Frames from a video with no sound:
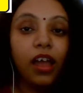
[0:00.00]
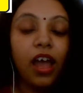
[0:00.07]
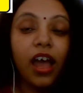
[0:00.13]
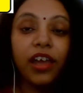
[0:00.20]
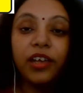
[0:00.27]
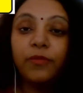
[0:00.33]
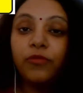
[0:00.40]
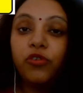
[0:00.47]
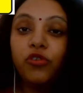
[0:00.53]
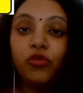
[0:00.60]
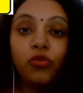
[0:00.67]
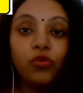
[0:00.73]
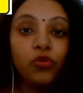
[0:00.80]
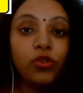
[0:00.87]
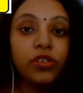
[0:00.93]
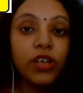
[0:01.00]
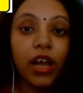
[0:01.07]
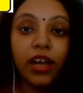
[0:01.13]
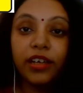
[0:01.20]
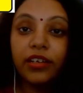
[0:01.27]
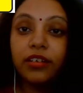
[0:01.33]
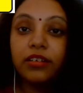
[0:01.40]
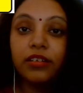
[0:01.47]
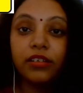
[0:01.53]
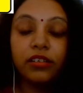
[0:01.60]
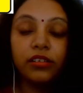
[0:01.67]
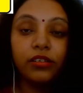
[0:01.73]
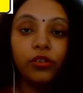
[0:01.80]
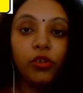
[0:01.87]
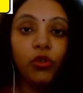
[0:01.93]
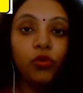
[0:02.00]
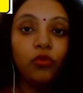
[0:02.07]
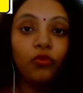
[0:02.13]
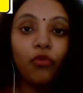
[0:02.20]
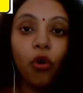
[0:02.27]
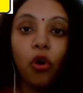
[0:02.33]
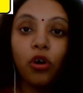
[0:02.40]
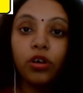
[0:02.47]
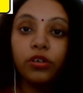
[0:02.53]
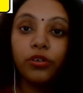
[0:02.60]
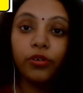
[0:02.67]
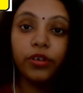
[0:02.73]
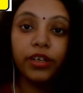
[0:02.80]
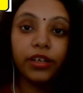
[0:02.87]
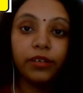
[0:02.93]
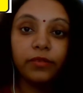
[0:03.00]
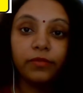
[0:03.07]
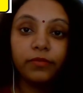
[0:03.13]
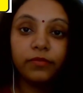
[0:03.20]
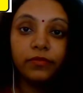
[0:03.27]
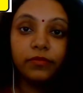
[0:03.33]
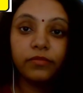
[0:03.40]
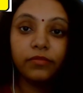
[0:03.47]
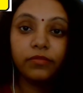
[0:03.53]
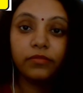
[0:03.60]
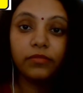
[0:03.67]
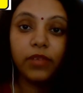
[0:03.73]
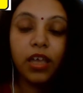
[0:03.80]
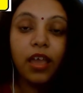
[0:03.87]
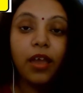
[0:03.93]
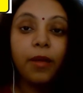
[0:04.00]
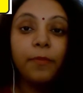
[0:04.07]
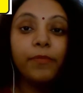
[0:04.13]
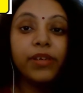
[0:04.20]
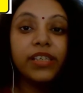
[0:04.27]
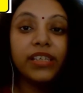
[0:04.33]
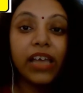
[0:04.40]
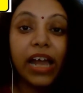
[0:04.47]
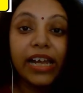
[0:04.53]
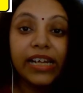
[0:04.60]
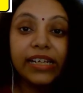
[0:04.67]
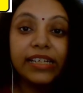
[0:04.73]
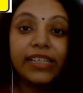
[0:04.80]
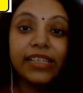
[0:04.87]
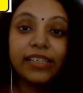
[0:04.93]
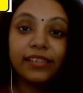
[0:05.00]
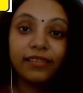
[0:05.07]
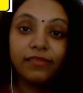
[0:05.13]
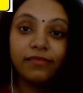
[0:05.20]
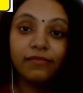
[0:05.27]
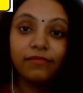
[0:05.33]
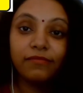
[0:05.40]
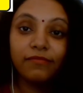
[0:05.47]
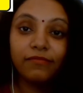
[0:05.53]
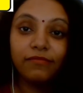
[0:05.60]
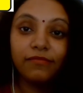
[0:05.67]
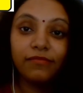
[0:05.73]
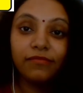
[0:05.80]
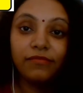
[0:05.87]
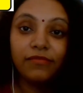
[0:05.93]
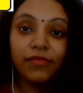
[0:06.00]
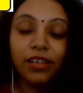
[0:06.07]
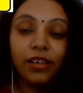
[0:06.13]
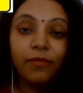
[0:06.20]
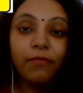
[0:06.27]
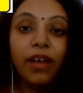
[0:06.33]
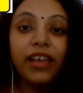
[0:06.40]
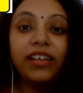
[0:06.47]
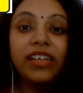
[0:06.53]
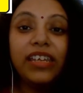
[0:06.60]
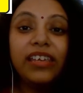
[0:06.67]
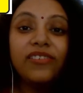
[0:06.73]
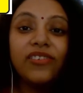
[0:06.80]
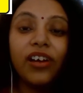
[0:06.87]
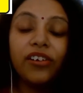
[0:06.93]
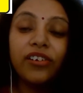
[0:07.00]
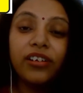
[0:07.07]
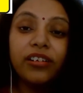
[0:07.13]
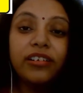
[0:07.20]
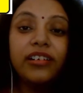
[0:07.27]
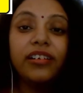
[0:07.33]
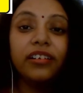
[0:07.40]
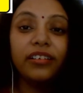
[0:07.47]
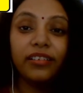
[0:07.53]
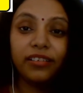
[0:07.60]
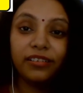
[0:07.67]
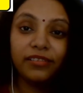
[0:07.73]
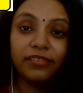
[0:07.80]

I am too tired to walk today. Besides, my knees are hurting.